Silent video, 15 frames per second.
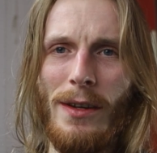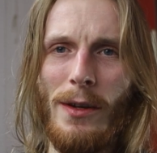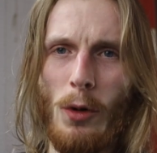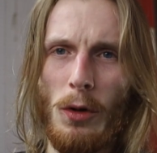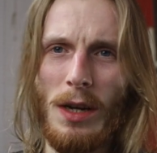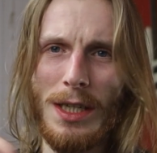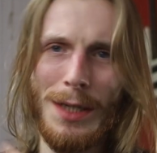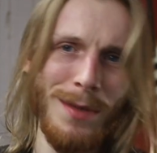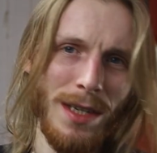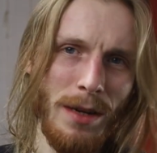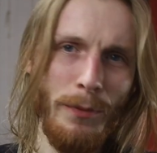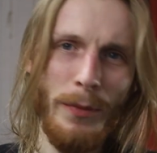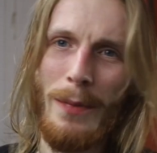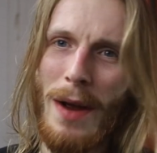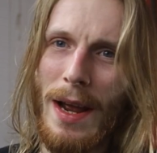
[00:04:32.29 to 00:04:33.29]
your customers are
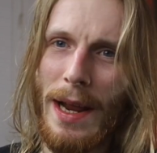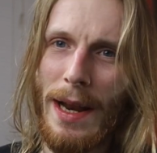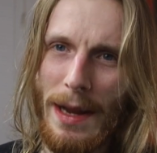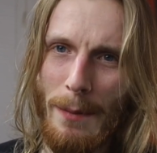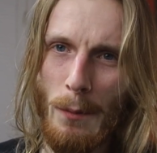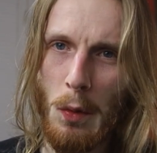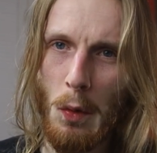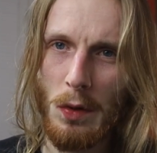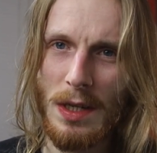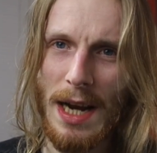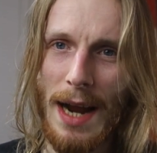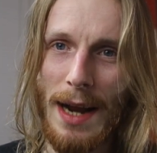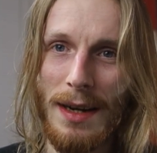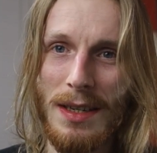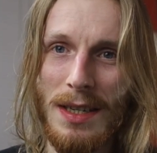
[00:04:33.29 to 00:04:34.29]
going to be paying import
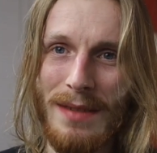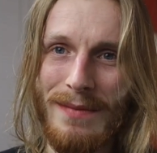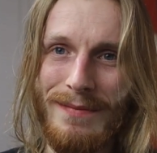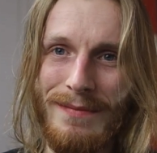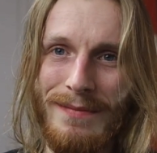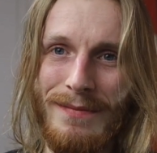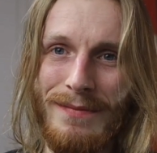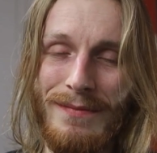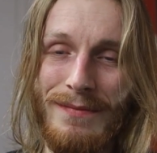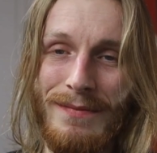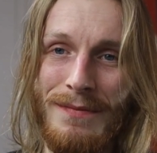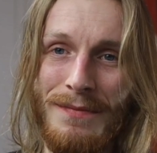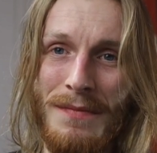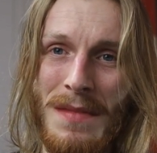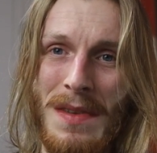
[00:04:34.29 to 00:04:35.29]
tax.
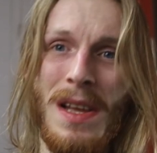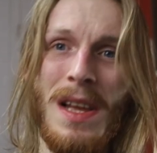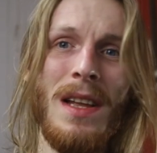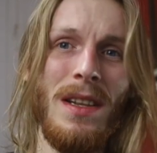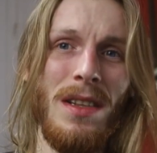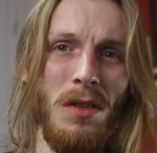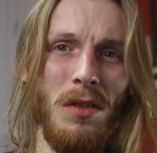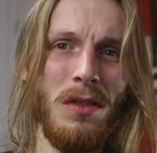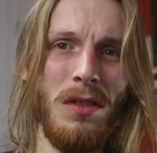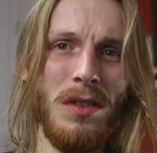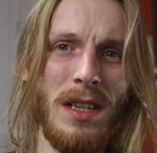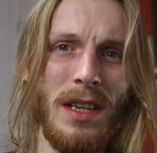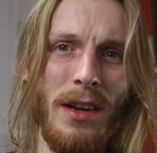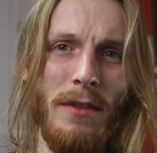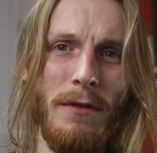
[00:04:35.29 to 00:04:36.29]
Not a
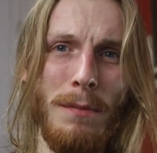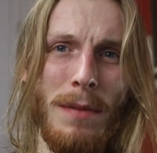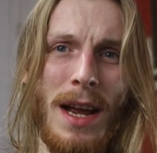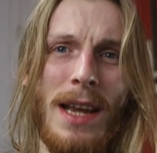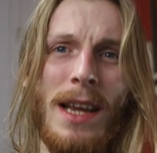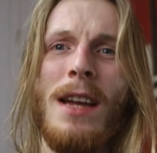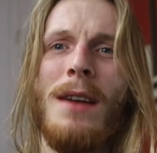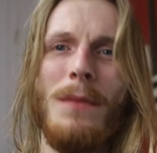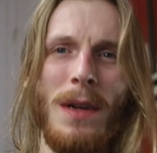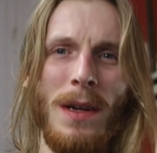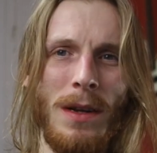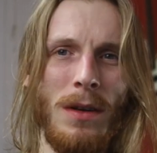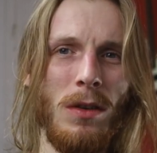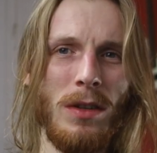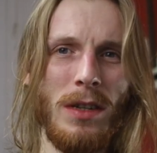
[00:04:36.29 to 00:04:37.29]
cost that you've paid, but
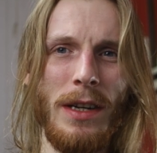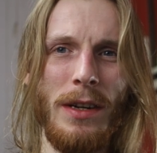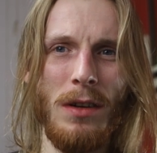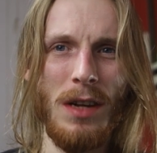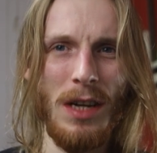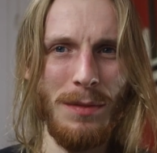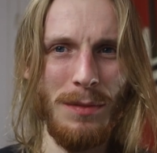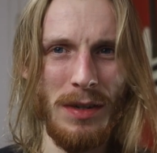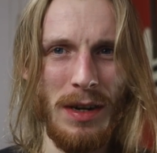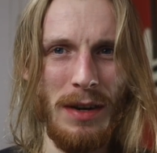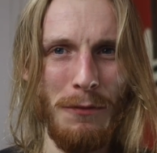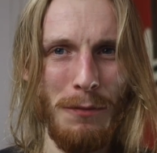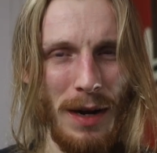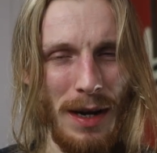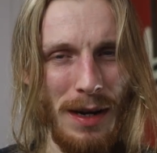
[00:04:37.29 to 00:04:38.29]
a cost that your customers are
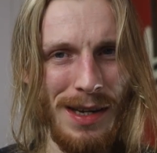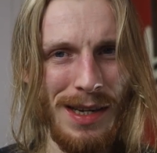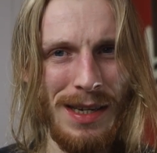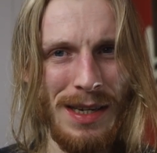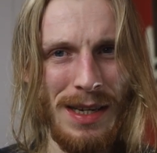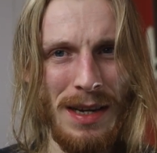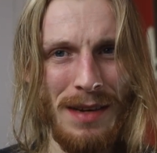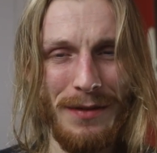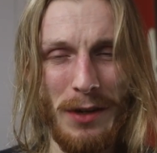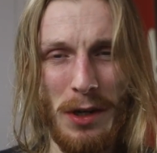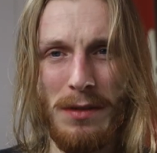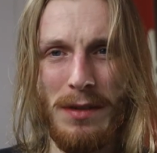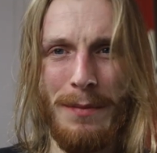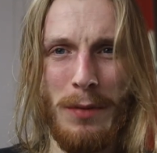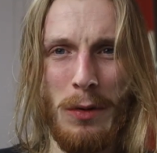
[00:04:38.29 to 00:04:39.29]
going to pay. If
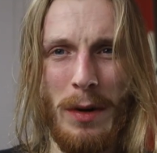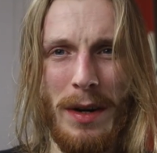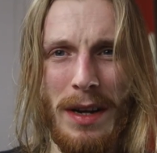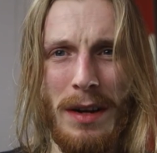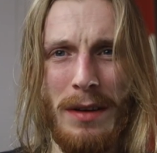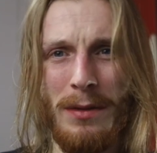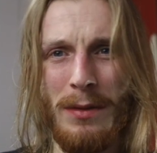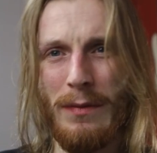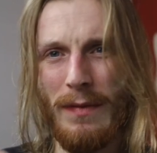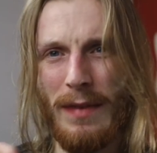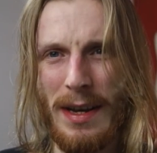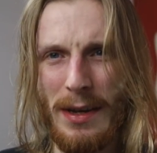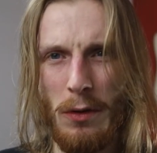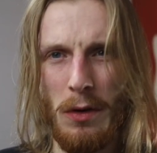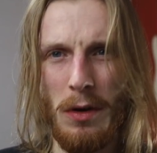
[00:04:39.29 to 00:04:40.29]
you're importing though,
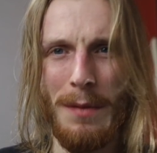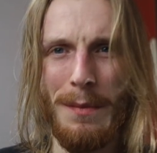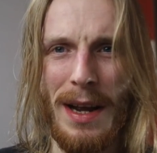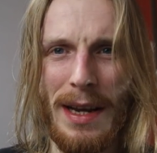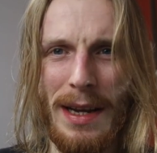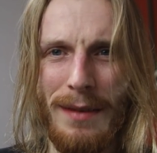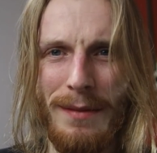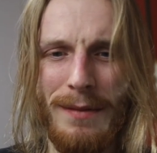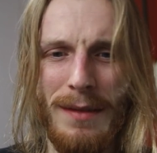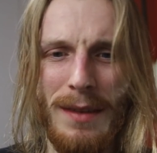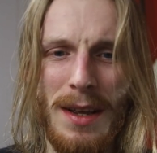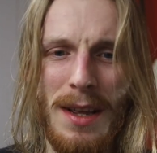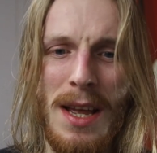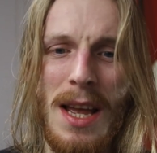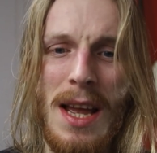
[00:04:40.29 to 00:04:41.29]
then you're going to pay it.
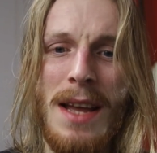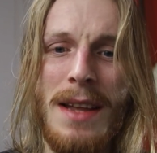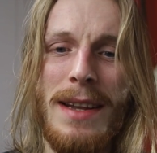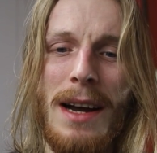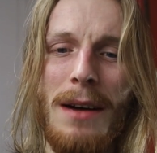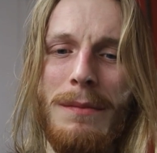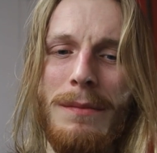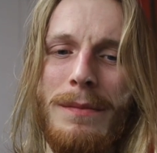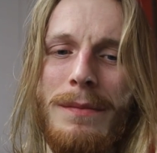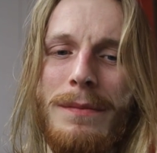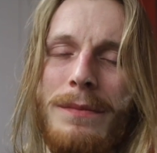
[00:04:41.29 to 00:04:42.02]
Now,